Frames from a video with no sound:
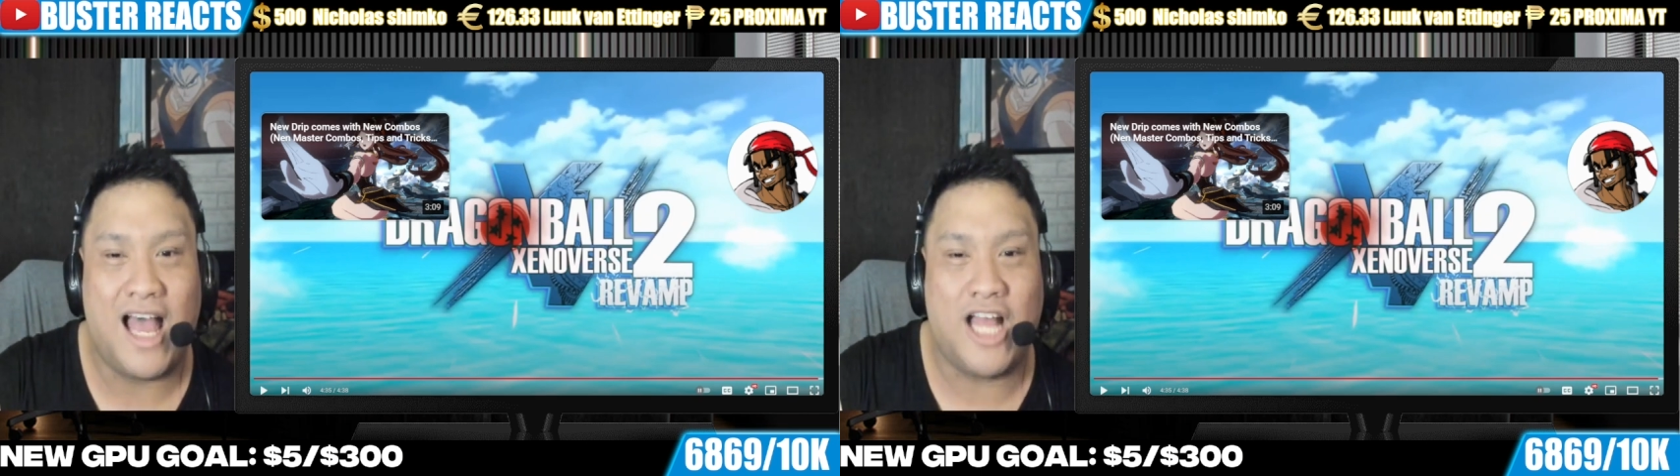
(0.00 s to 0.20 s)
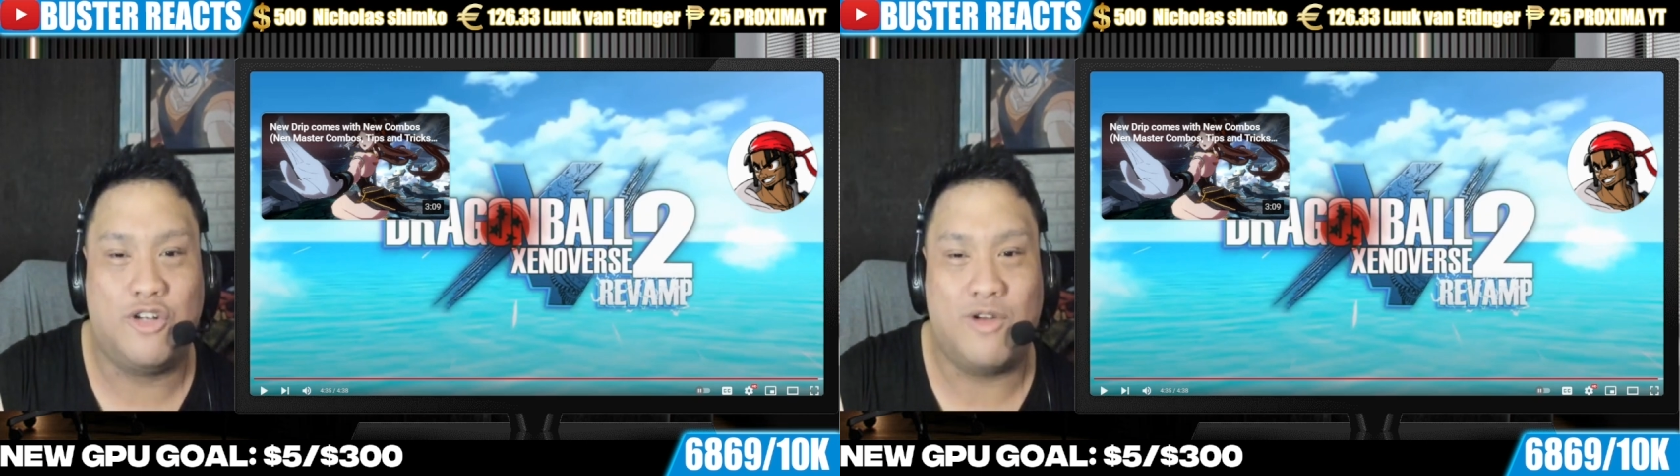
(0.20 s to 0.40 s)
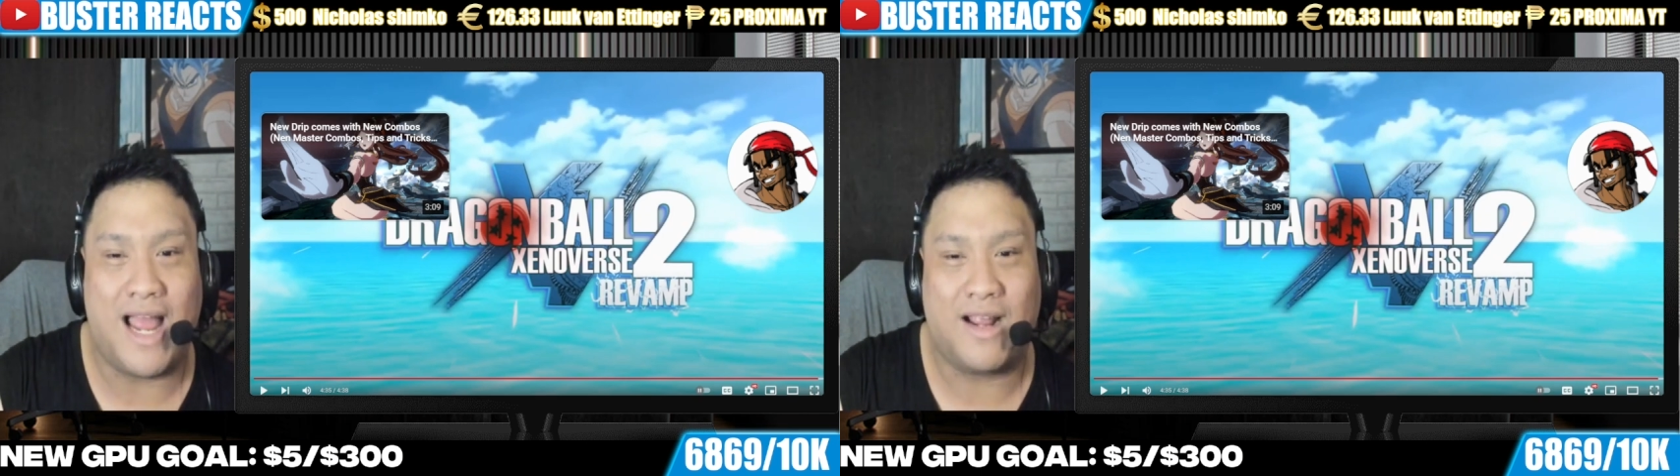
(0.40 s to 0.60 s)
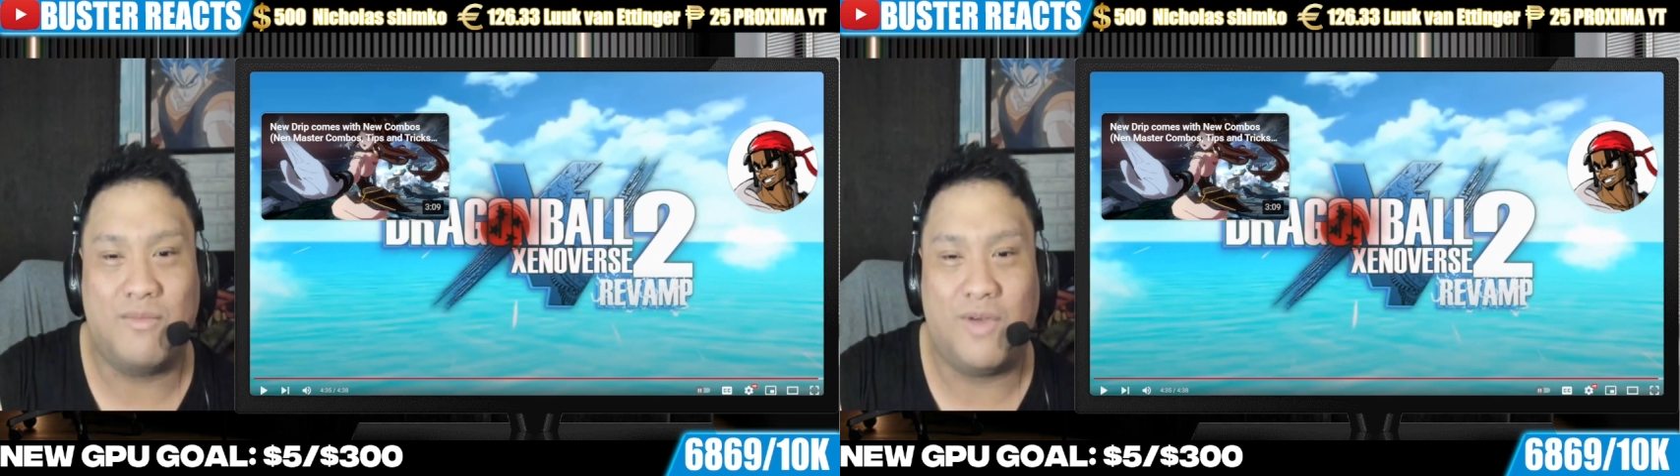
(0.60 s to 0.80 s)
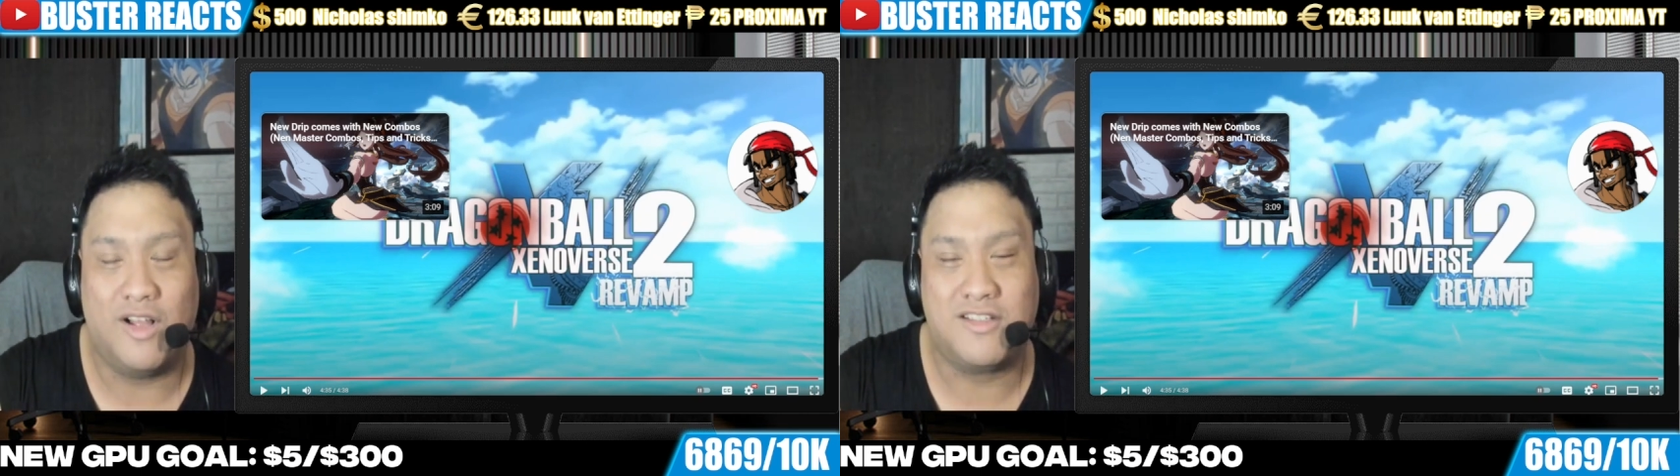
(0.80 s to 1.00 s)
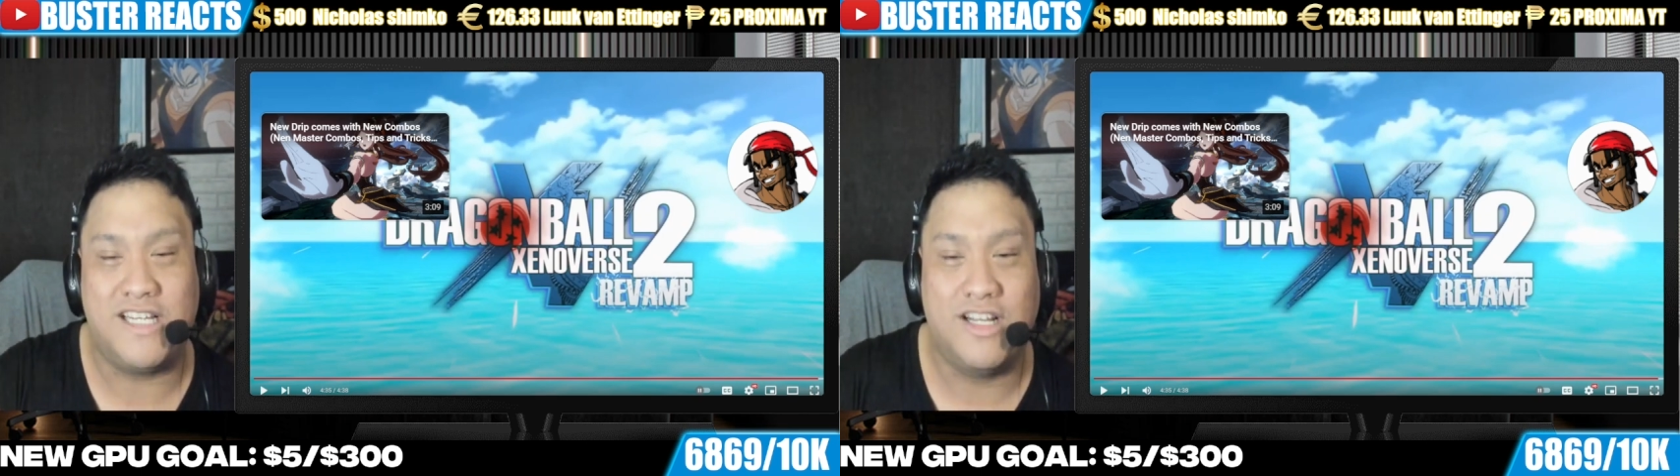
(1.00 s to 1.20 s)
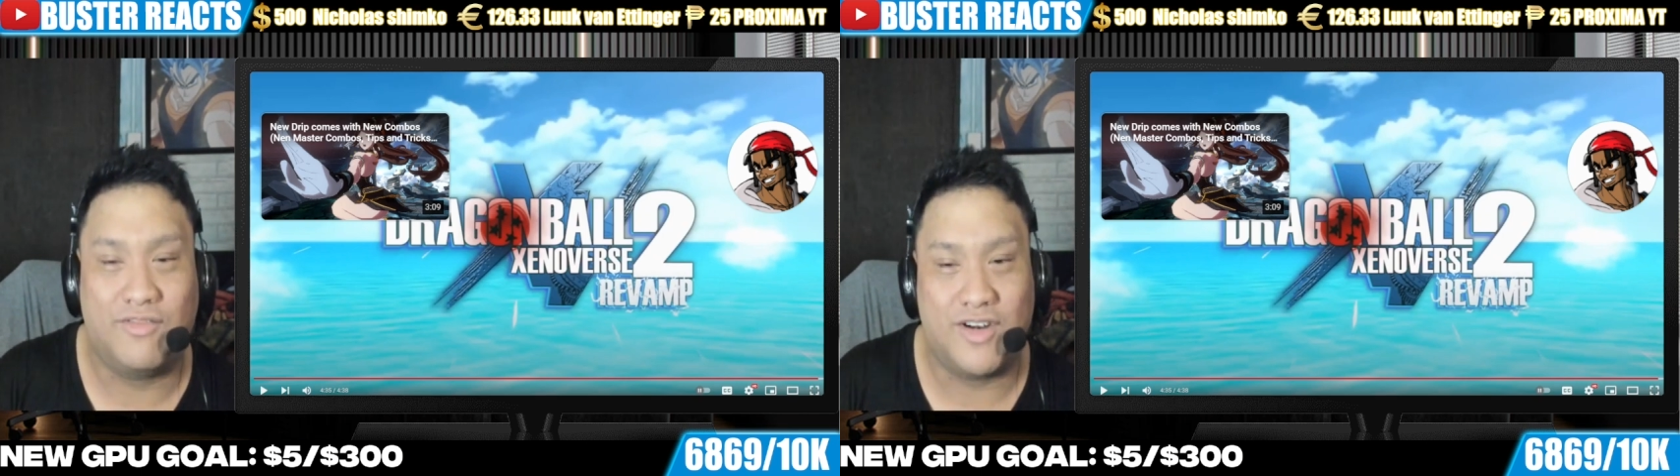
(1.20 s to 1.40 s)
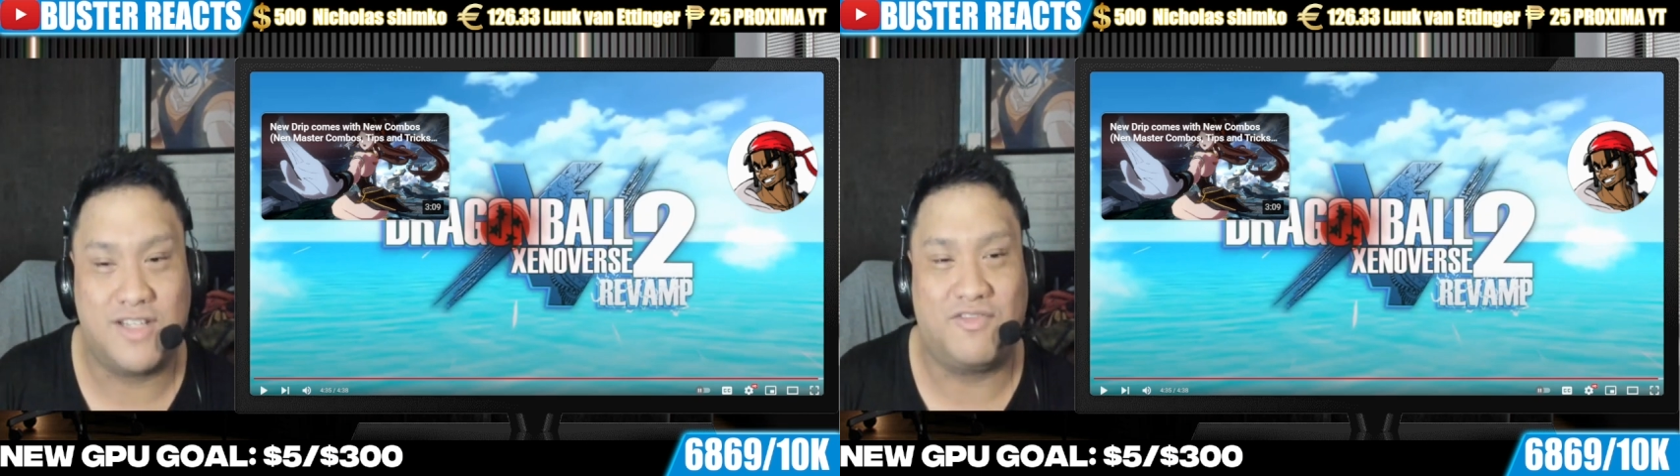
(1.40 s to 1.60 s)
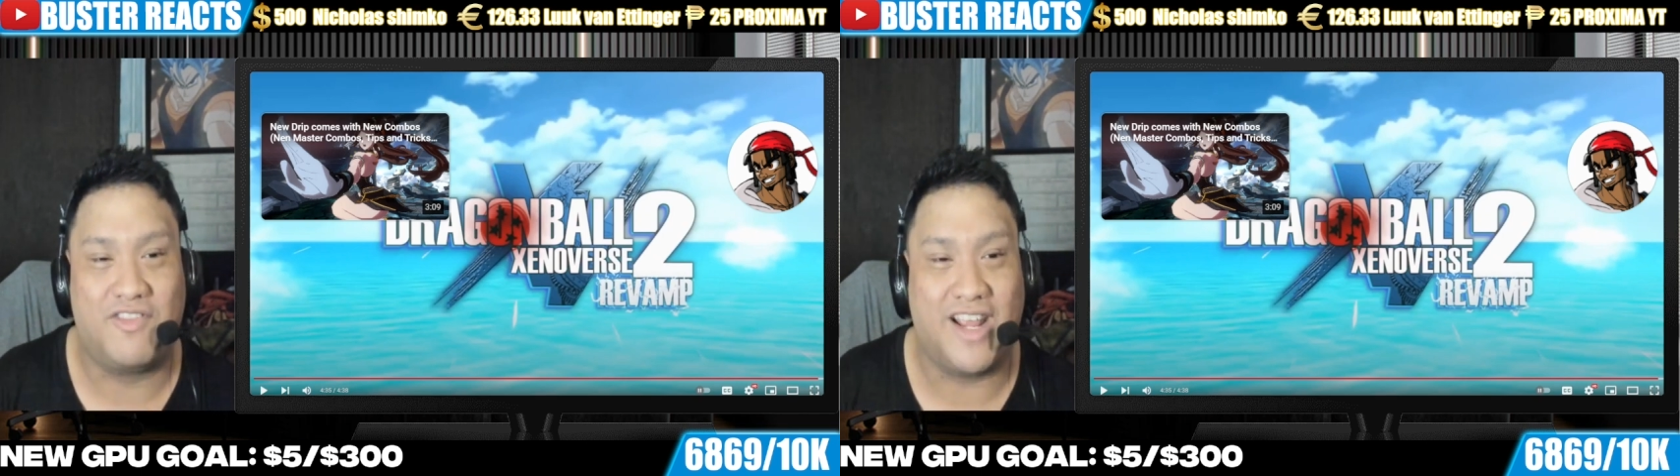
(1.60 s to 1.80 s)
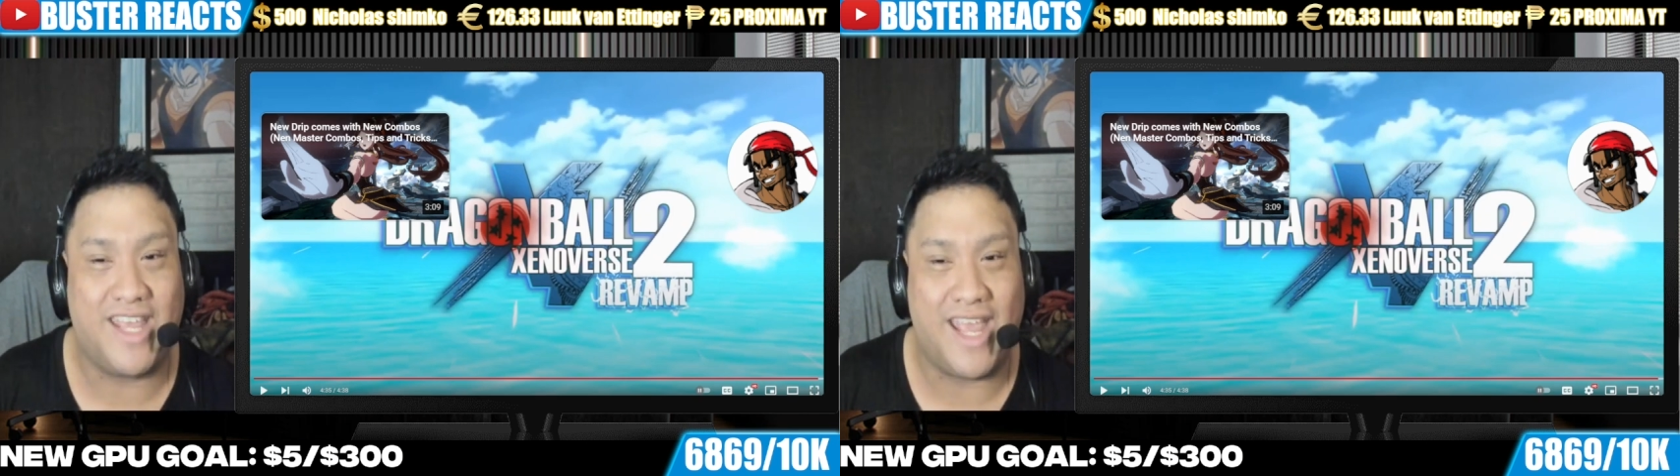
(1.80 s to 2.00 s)
a Dragon Ball Xenoverse
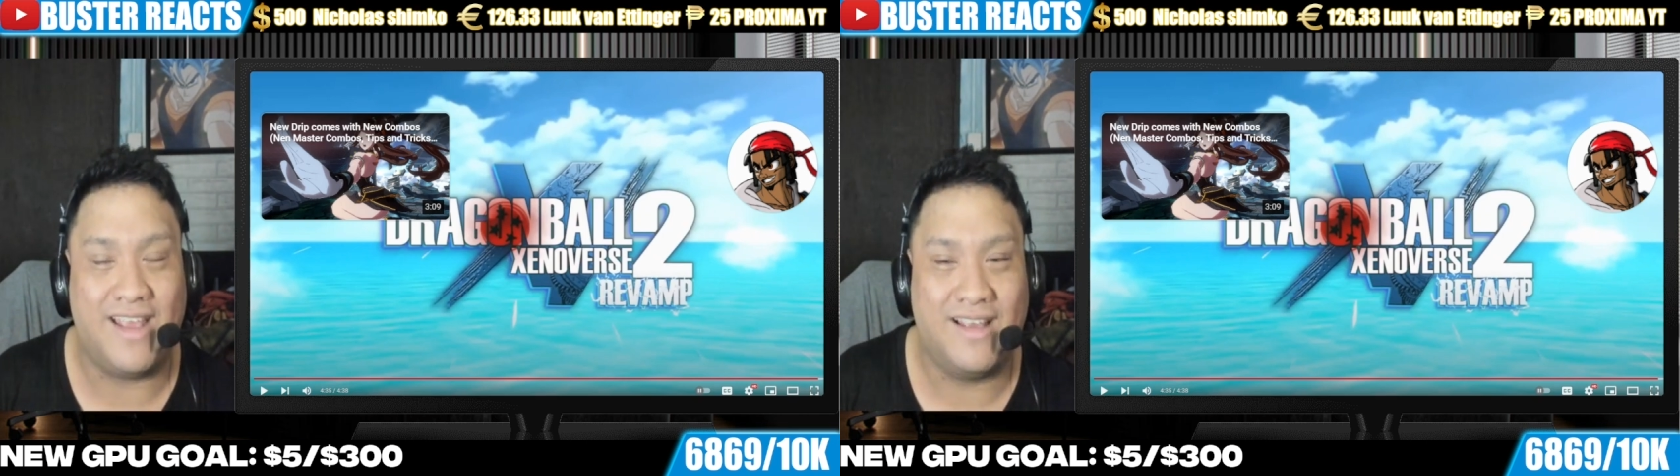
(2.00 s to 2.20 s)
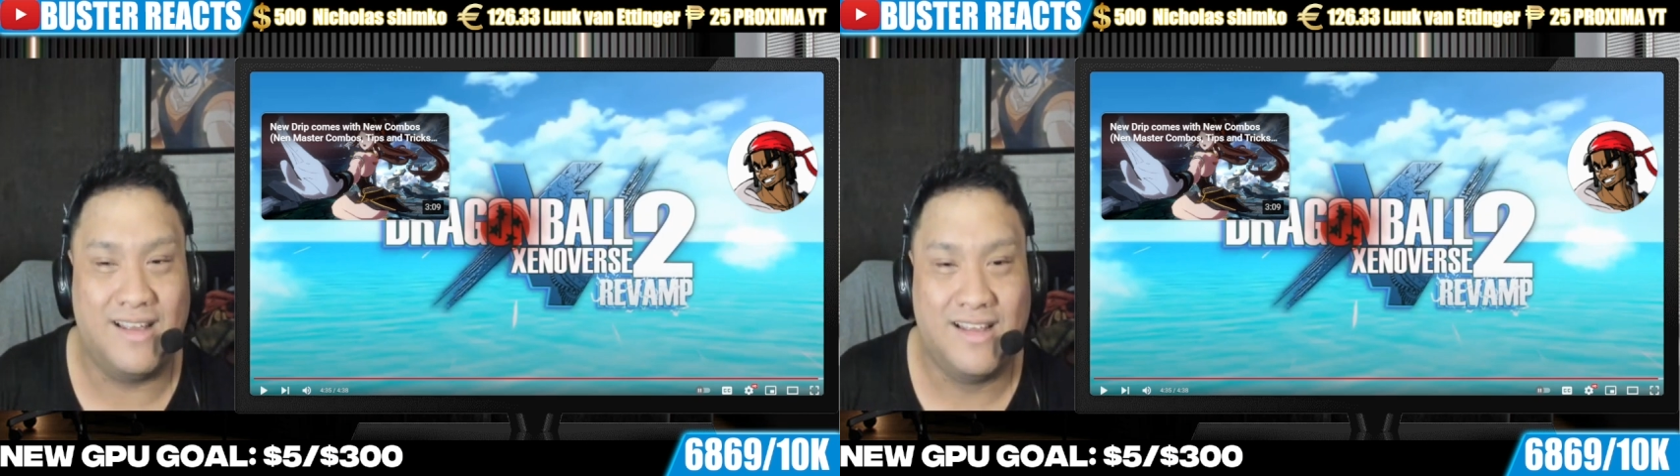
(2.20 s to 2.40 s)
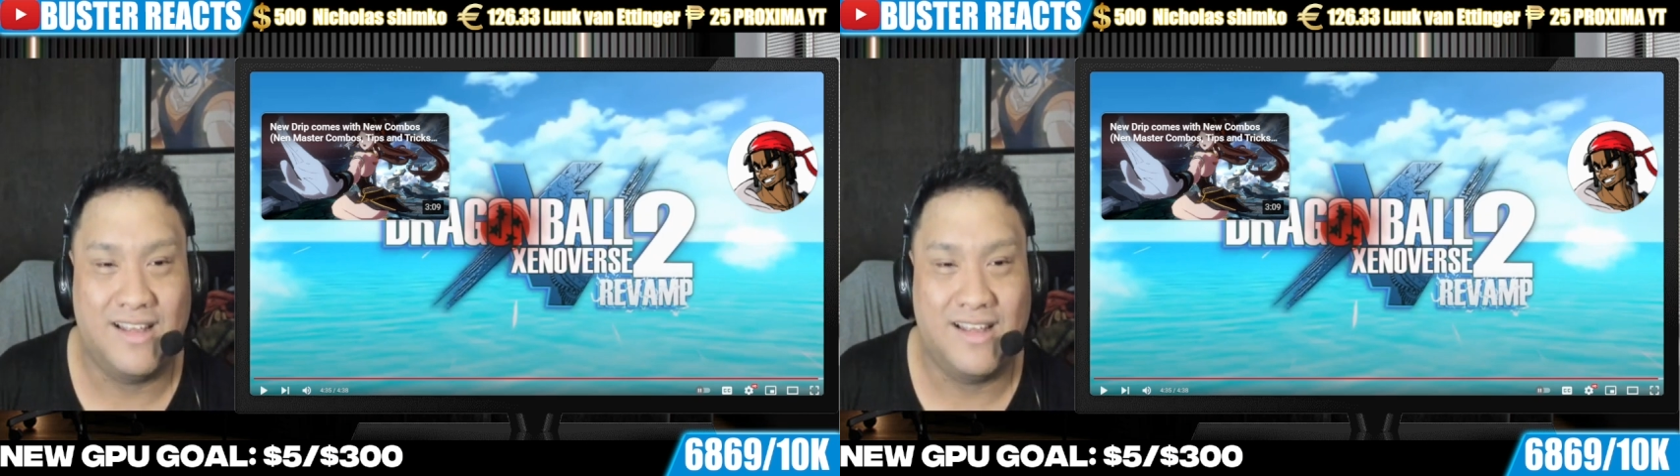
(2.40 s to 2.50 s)
freaking